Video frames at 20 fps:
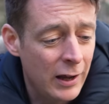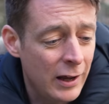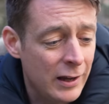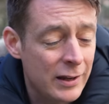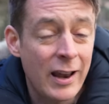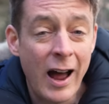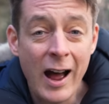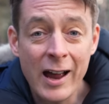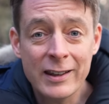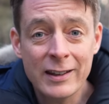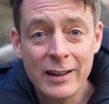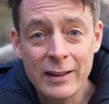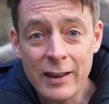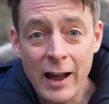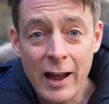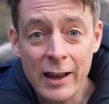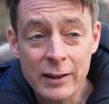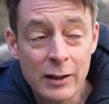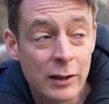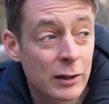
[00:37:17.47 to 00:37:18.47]
Not
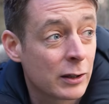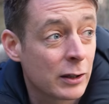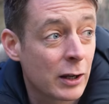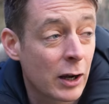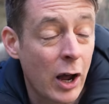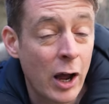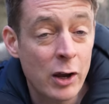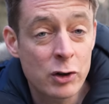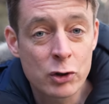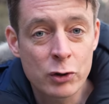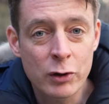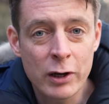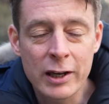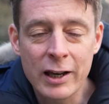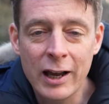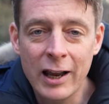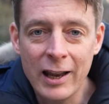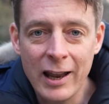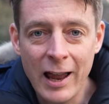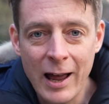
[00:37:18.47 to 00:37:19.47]
that the country
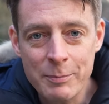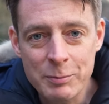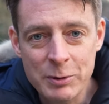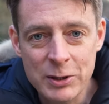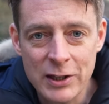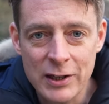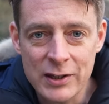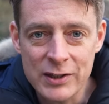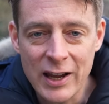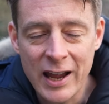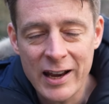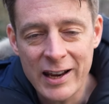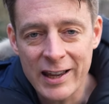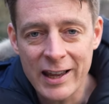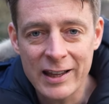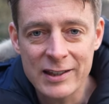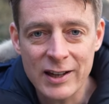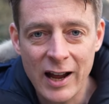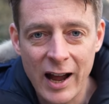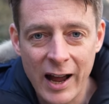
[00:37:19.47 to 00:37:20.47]
collapses and it
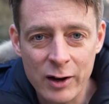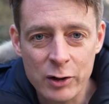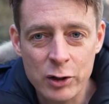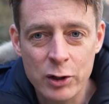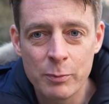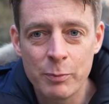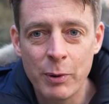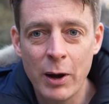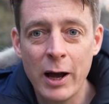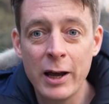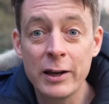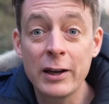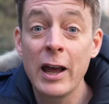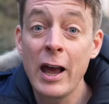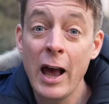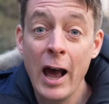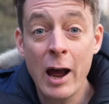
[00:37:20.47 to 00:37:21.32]
gets occupied